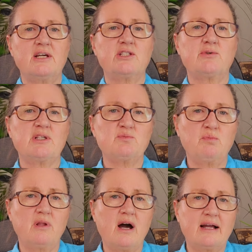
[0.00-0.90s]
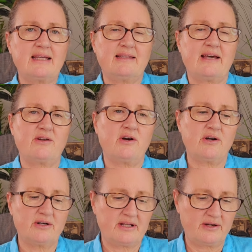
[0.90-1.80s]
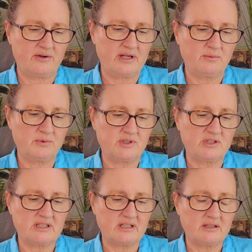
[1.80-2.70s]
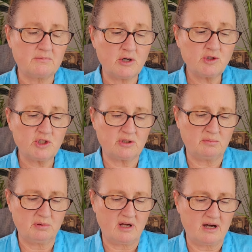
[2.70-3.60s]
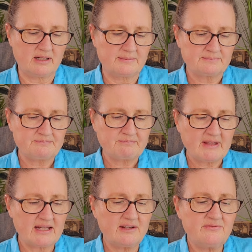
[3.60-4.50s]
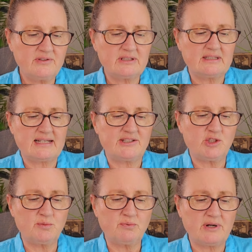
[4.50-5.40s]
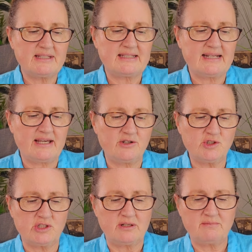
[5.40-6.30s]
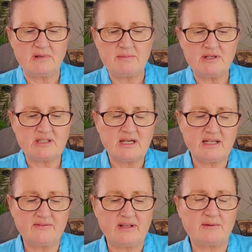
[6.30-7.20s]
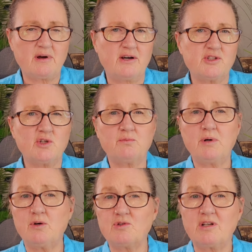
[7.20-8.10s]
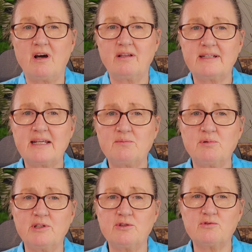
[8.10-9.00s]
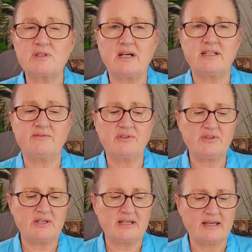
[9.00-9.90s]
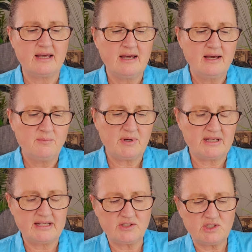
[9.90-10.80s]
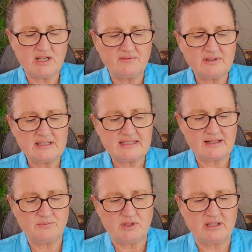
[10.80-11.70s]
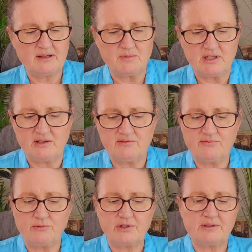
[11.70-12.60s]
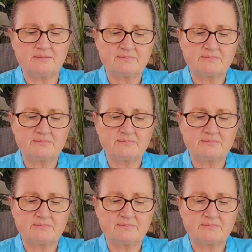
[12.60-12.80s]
so he's blocking that heart area, which is an emotional block. And I feel that that's your present energy. Maybe it's kind of like also post-holiday blues kind of a thing, but it's definitely something coming in for you.